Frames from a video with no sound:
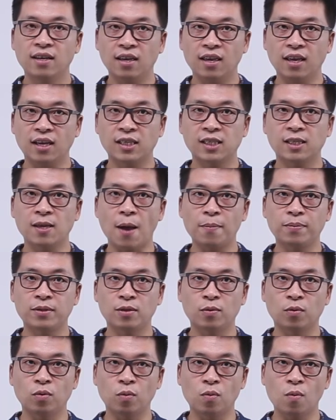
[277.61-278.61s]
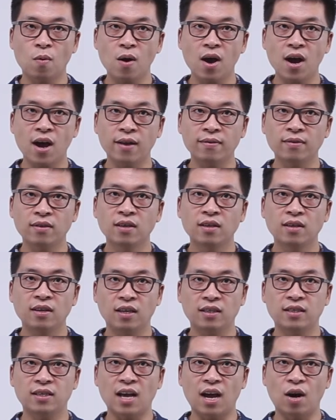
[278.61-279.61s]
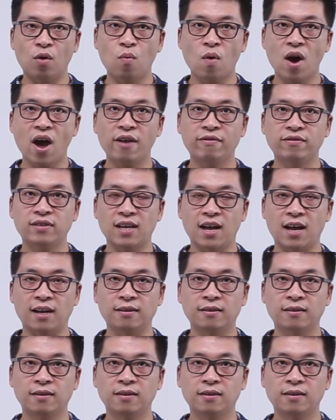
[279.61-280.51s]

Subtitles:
except the one it arrived on.